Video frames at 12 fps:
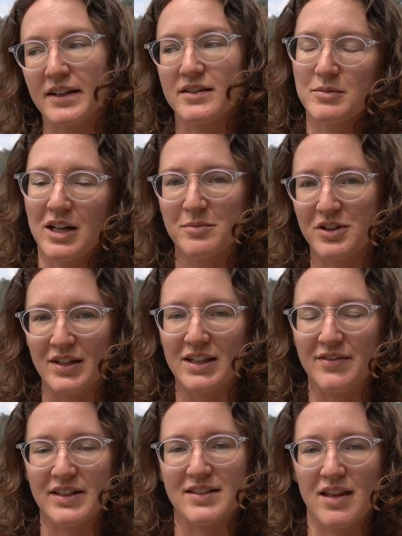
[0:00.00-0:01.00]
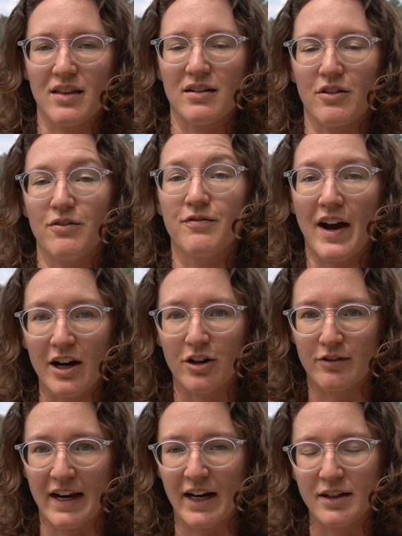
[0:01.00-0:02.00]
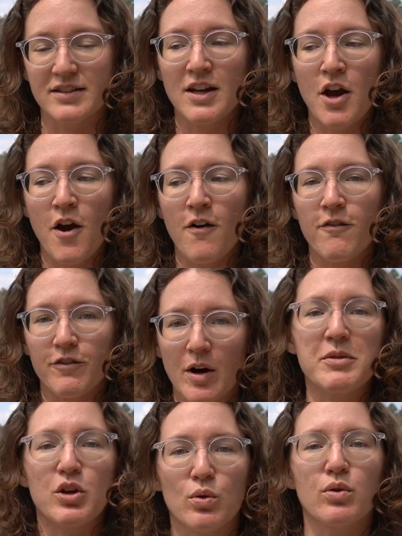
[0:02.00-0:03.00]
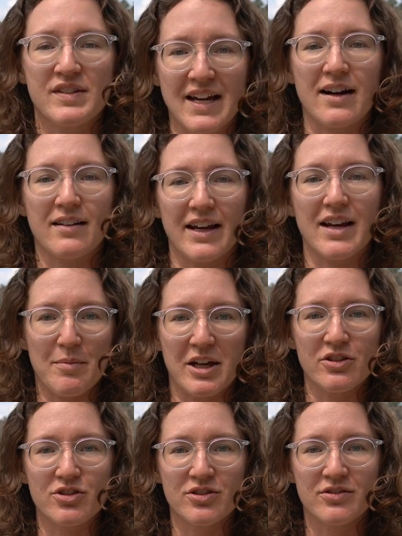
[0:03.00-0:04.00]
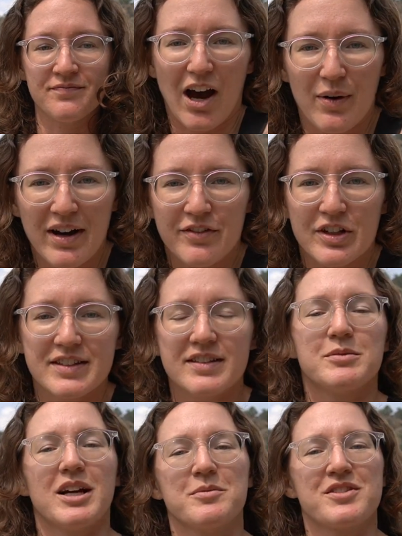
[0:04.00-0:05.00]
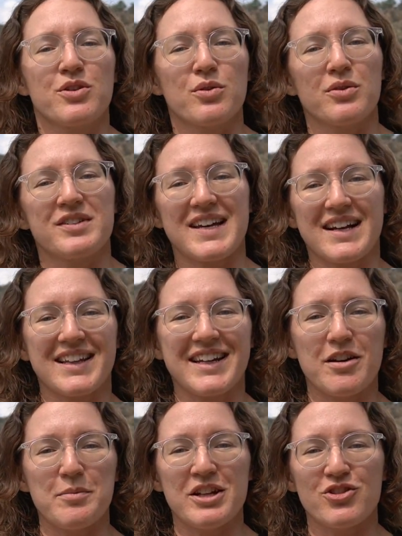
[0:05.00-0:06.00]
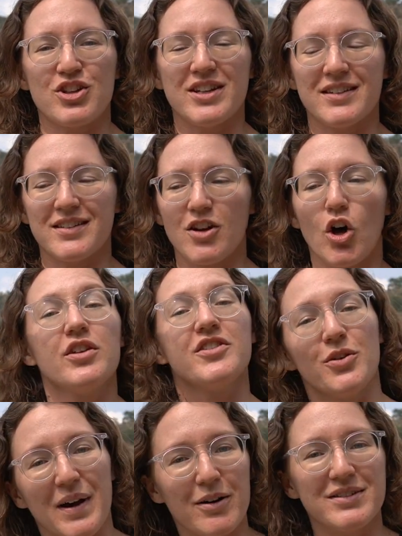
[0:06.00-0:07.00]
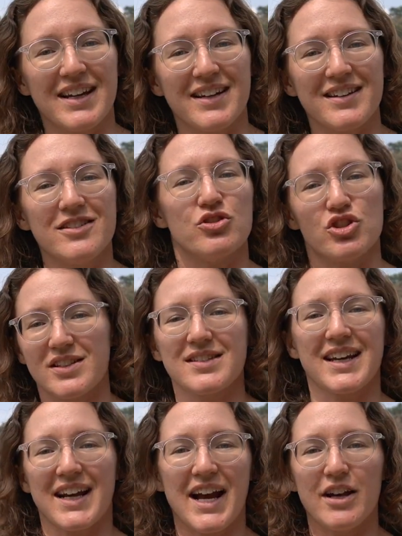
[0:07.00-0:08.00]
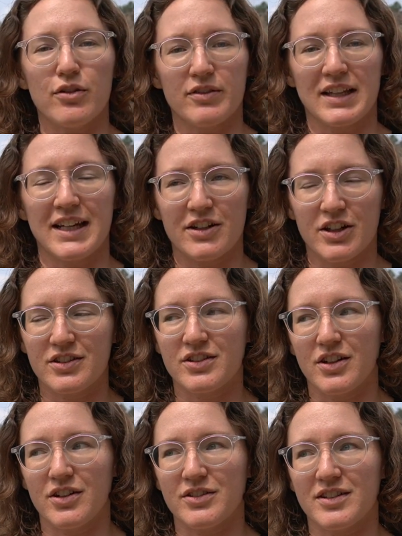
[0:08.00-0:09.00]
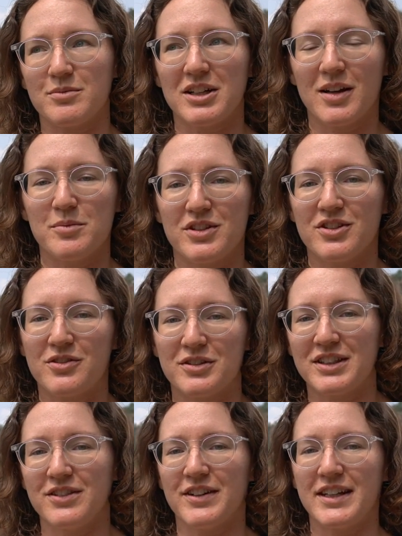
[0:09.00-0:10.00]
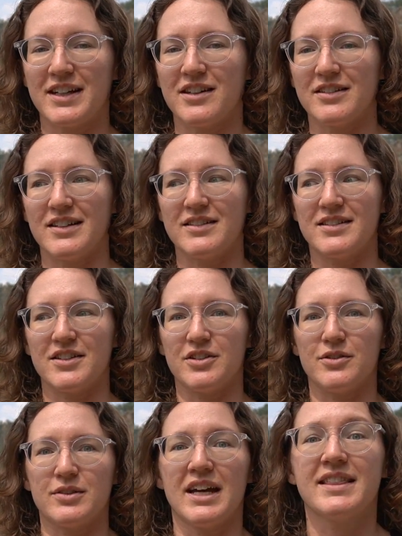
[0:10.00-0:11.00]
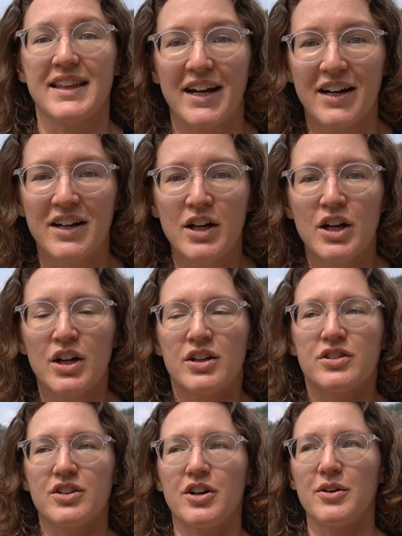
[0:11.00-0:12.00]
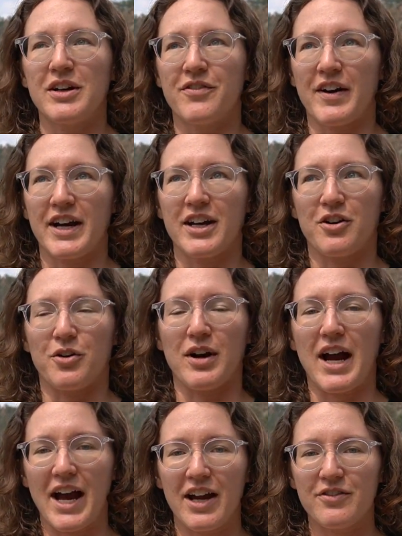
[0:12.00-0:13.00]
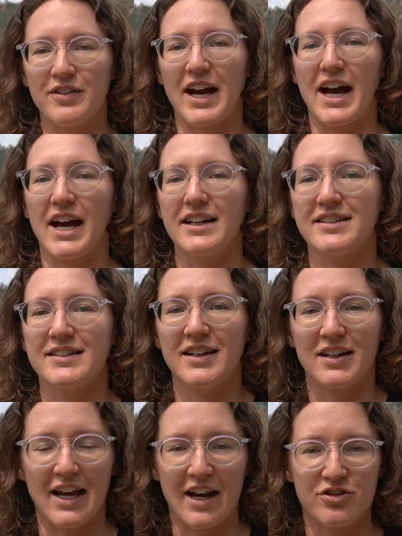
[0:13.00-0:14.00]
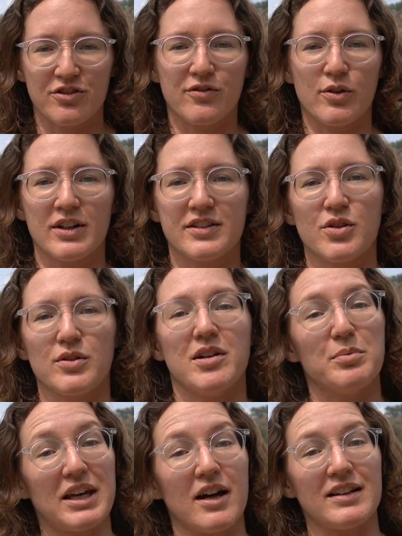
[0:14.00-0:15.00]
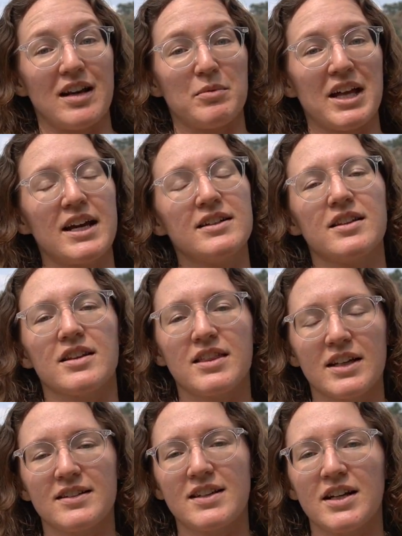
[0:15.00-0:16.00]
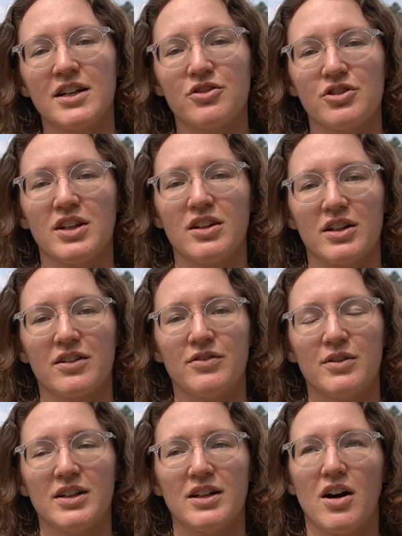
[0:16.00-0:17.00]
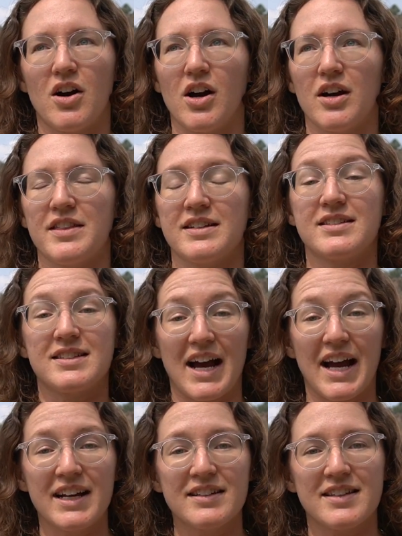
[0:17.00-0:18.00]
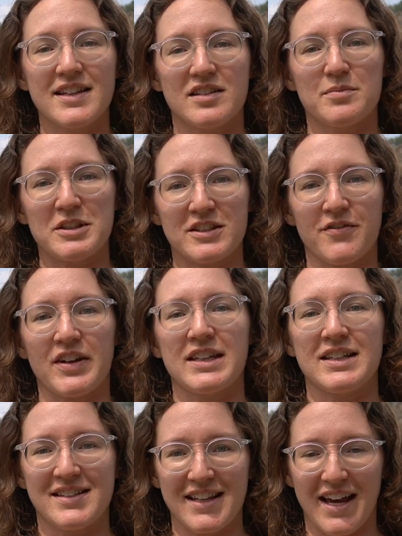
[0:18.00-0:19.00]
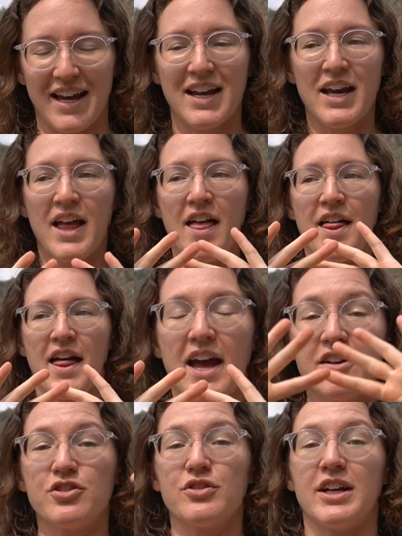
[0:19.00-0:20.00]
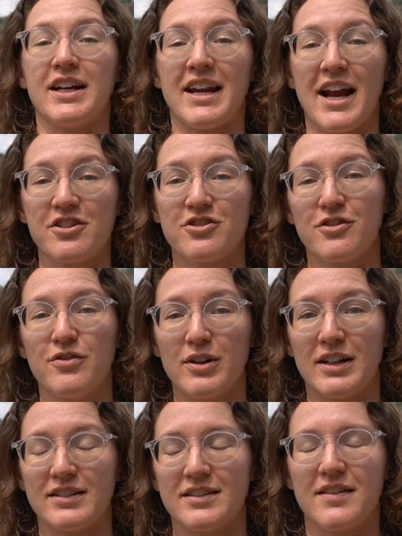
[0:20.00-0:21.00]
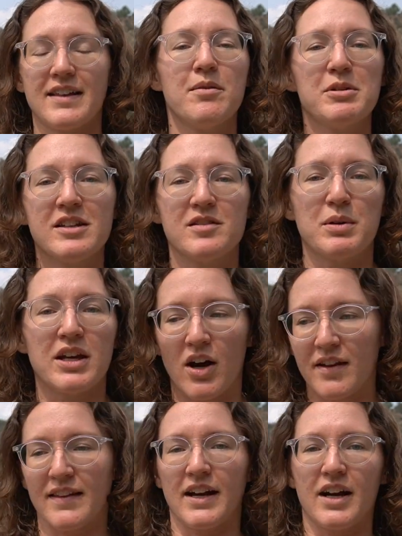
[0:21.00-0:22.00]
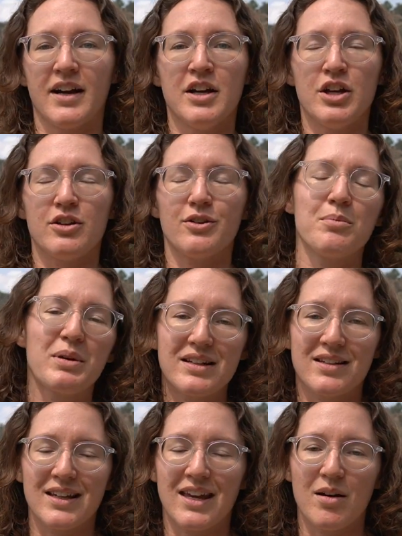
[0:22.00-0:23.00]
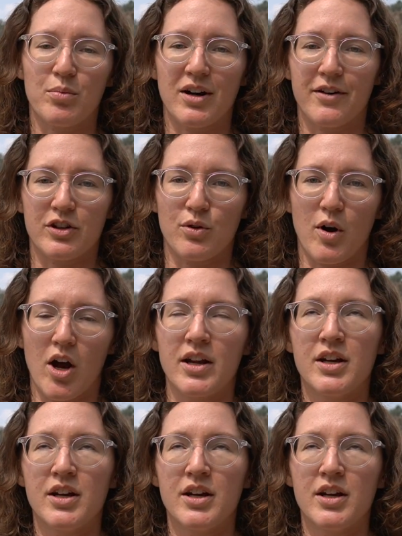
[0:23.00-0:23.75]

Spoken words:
Sometimes you can even see the little fire rings from the Google satellite image. However, sometimes the Google satellite image is also outdated, just like iOverlander, so sometimes you don't really find out until you get there. So if I arrive at a national forest or a BLM land, the things that I usually look for are the signs that specifically say, entering national forest. That means beyond there, you can basically camp wherever you want.